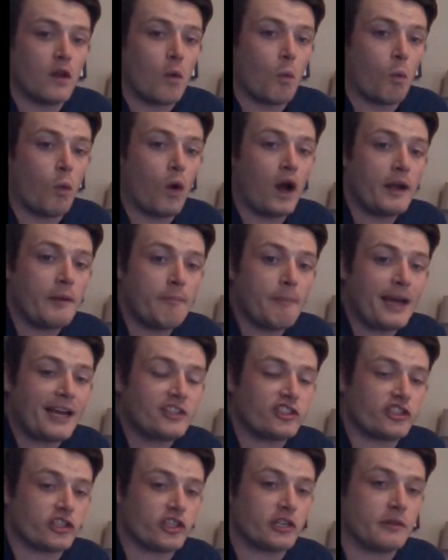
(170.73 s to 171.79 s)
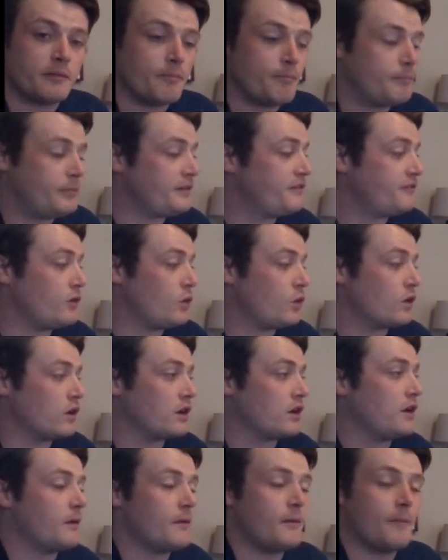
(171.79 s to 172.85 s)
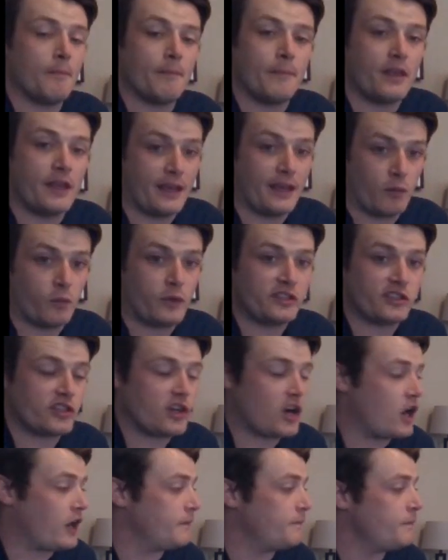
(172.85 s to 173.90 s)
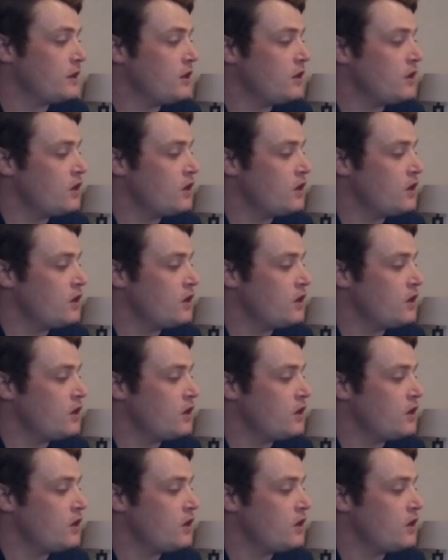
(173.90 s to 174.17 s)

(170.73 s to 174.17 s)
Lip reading: one measure before we start.